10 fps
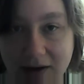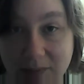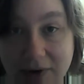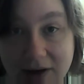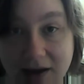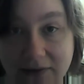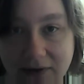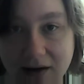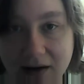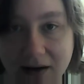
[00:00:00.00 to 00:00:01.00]

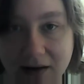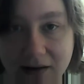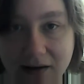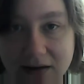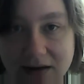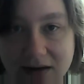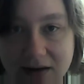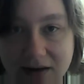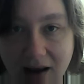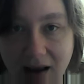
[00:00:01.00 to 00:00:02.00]
believing in
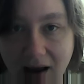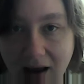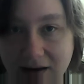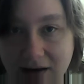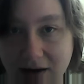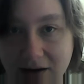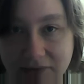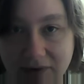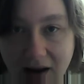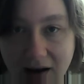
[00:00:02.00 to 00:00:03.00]
this idea
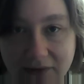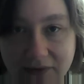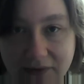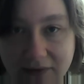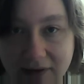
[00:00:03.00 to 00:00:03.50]
of love